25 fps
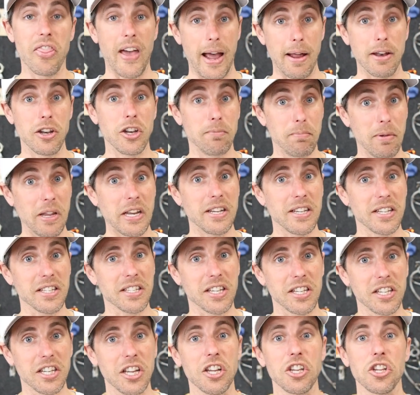that being
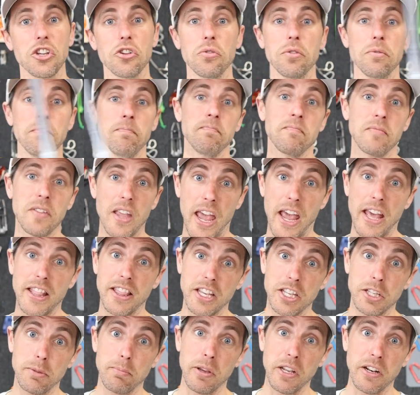discontinued
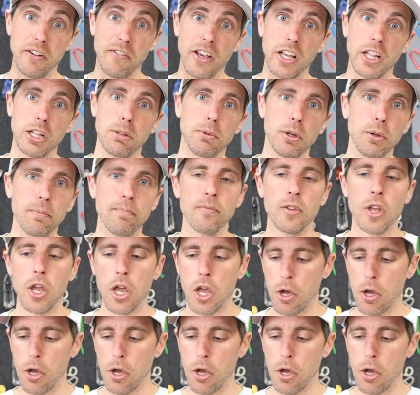and this being available.